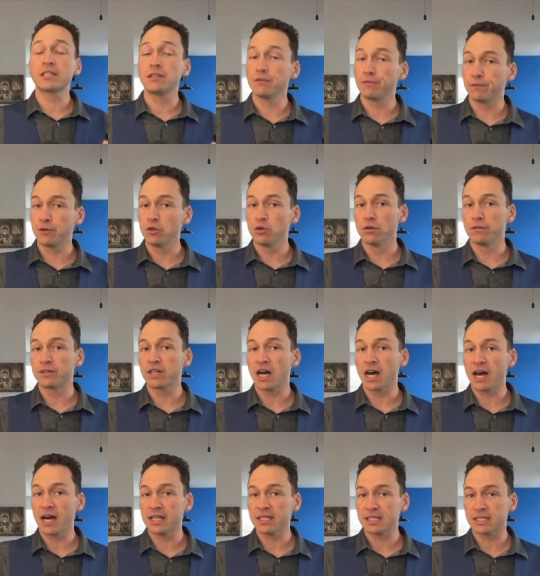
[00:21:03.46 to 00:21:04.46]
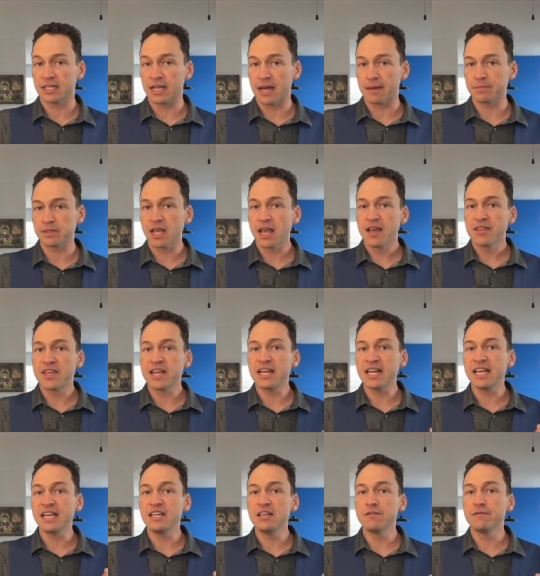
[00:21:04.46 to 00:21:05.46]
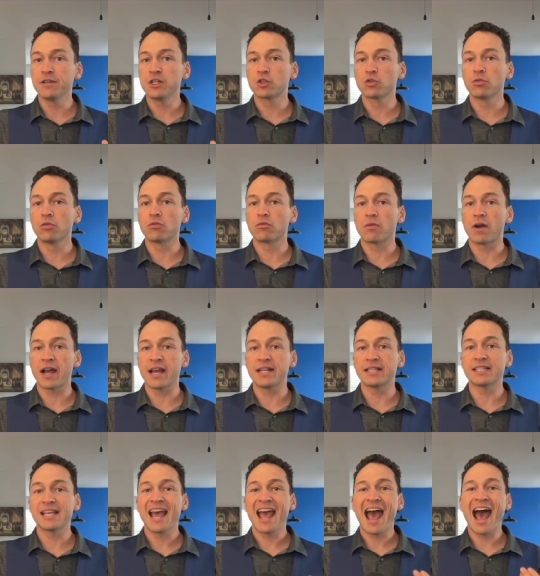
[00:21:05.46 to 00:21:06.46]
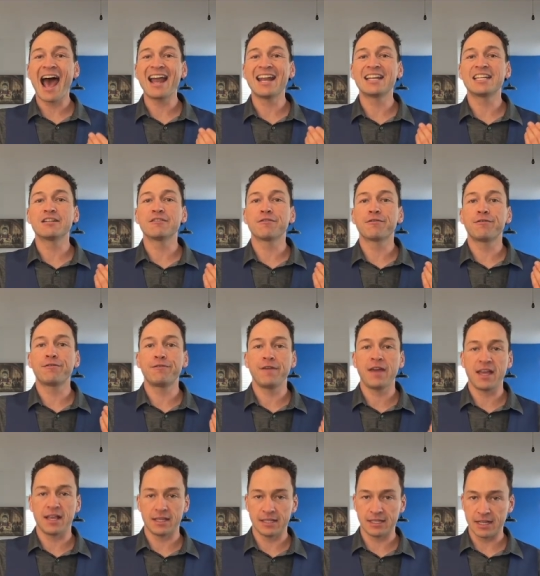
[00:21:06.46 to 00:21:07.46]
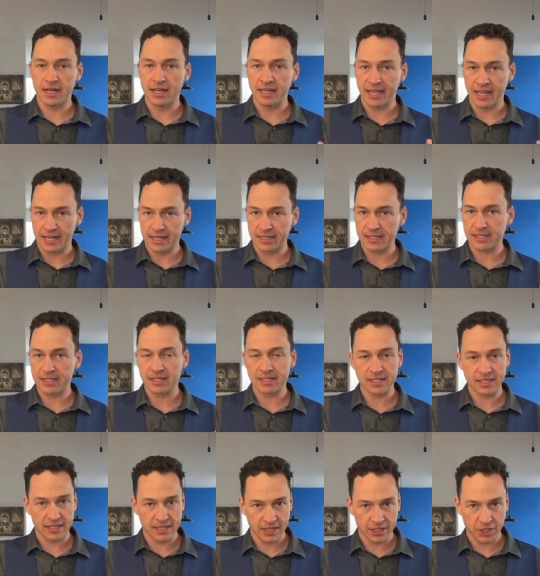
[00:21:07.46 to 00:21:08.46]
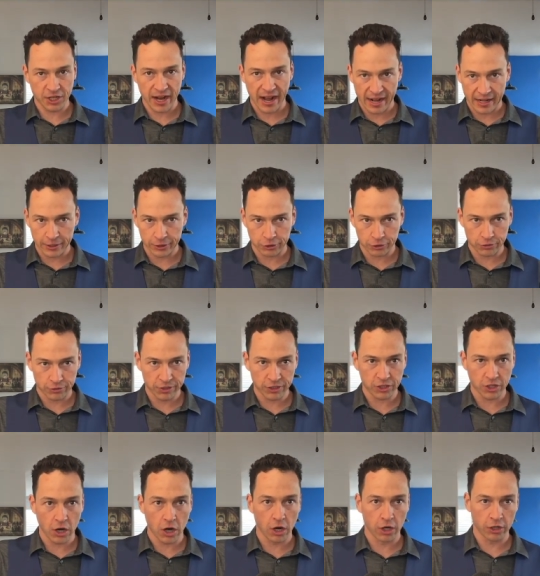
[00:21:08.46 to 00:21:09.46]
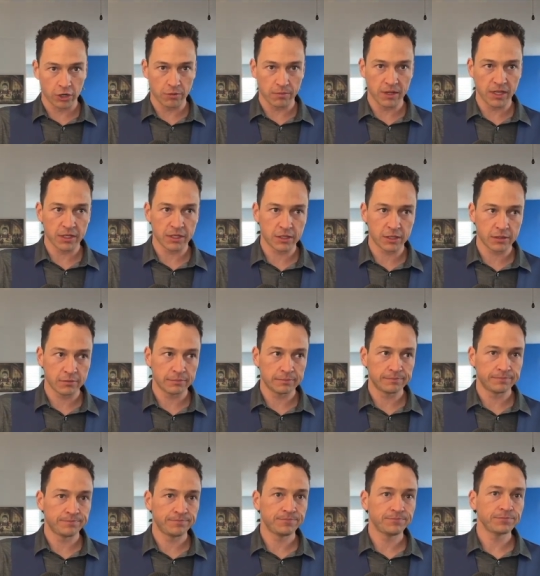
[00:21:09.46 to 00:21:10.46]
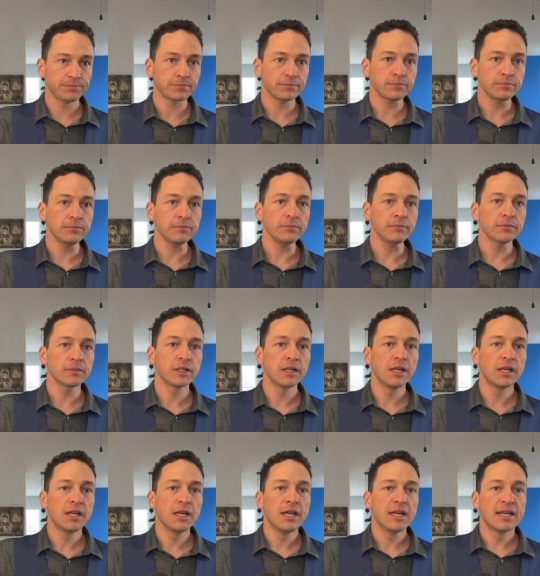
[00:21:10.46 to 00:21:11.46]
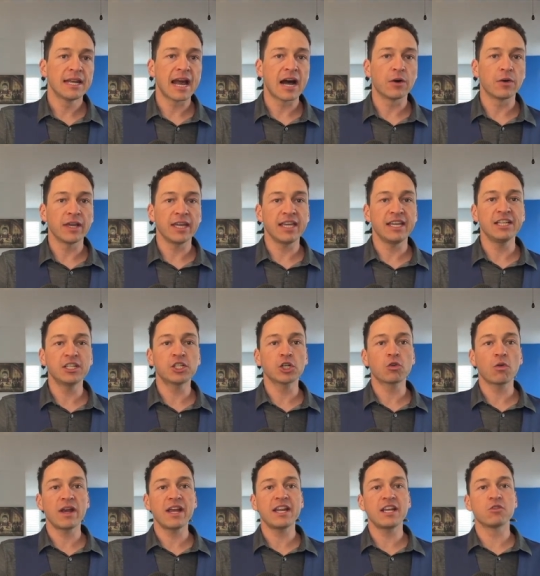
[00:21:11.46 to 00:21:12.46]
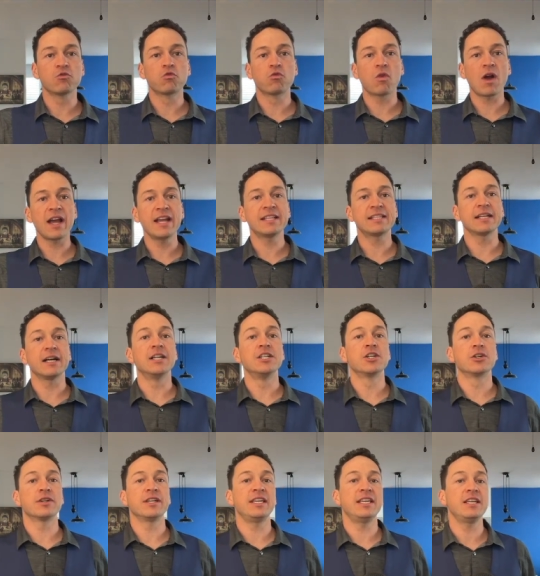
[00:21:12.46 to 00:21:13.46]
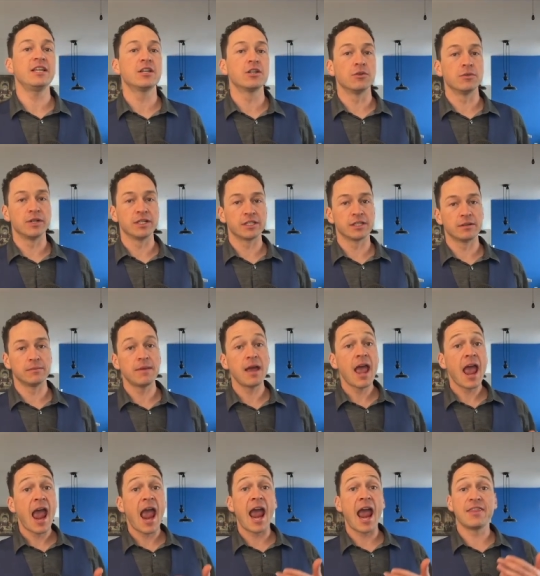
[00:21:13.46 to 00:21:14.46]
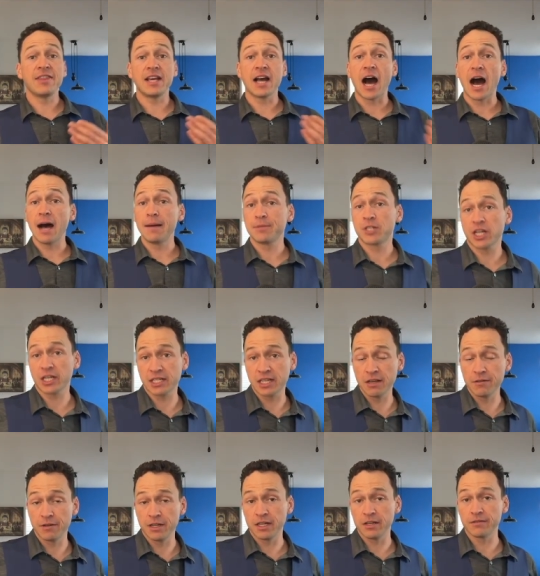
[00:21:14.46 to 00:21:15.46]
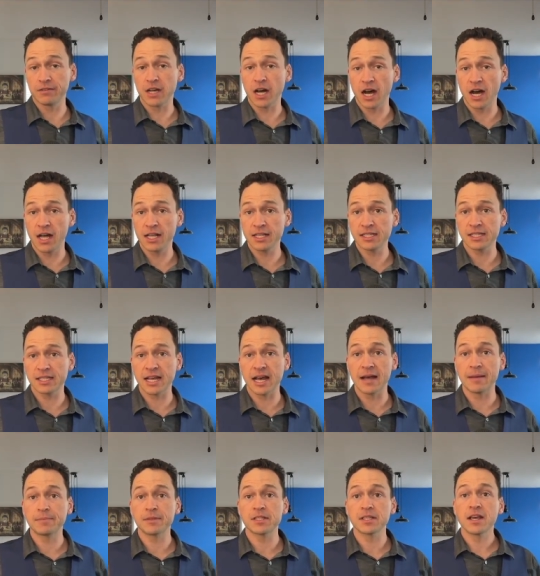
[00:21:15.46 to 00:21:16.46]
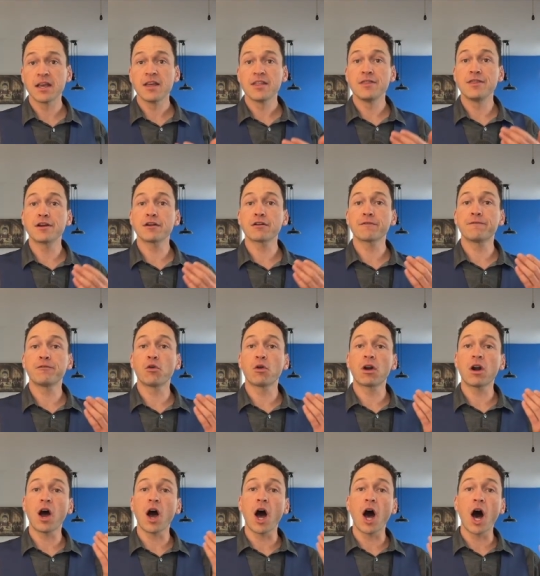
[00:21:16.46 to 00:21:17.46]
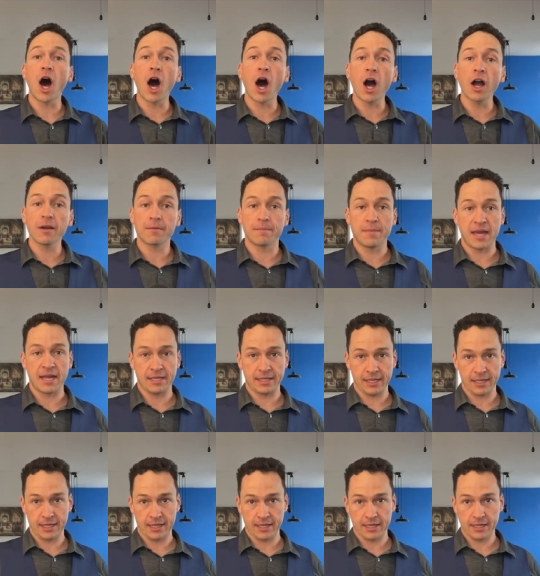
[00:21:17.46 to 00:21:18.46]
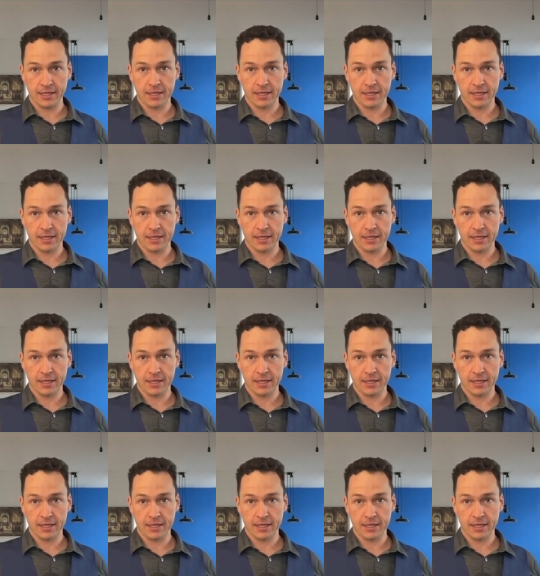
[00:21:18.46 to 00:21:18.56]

view of concepts that individual rights had a defense against such altruist arguments. Now, integrating rights under egoism and the objectivity of concepts therefore augmented